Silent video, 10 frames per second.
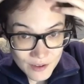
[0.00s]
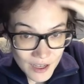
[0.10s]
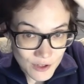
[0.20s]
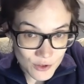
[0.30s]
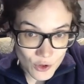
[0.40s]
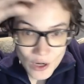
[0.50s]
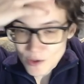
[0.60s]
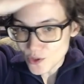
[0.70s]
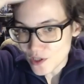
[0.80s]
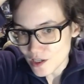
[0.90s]
don't know, I
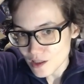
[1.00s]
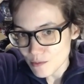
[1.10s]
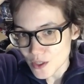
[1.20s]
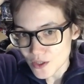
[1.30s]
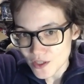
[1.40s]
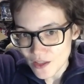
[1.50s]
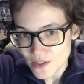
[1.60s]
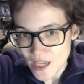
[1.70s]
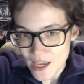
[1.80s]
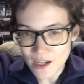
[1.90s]
was looking in the mirror the other
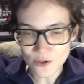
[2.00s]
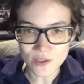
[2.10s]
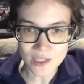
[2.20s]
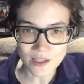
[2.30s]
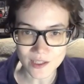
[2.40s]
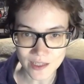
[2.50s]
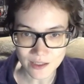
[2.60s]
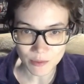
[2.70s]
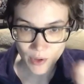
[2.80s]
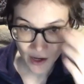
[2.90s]
day, and I could see the
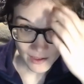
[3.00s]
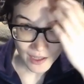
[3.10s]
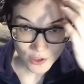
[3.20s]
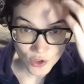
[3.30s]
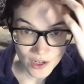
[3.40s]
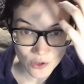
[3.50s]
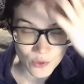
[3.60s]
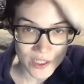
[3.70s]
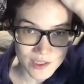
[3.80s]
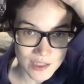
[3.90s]
center part, like, trying to
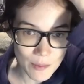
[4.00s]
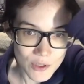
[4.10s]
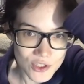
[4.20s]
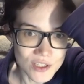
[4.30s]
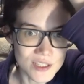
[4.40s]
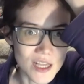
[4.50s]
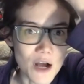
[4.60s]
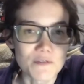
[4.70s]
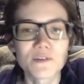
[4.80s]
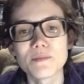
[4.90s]
reestablish
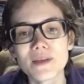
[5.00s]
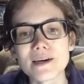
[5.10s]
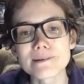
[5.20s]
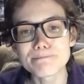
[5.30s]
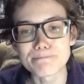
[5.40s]
itself, and I'm like,